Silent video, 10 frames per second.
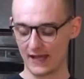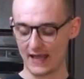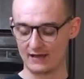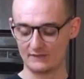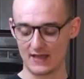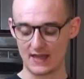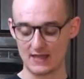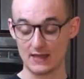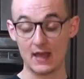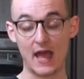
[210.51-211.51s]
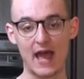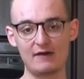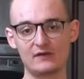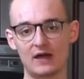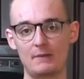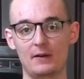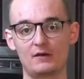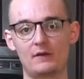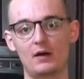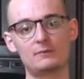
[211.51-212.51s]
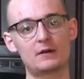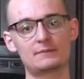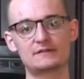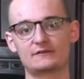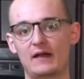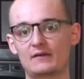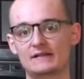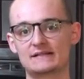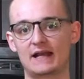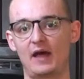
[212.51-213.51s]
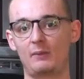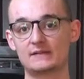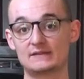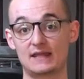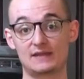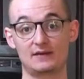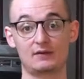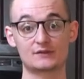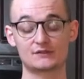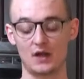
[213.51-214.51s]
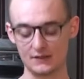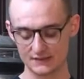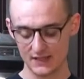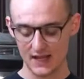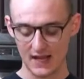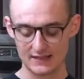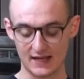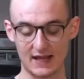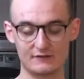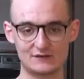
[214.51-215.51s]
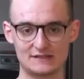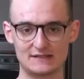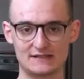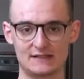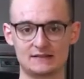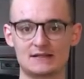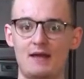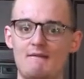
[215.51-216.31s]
I have a 1/2 cup of all-purpose flour that's going to help us to thicken our sauce. And then I have our seasonings.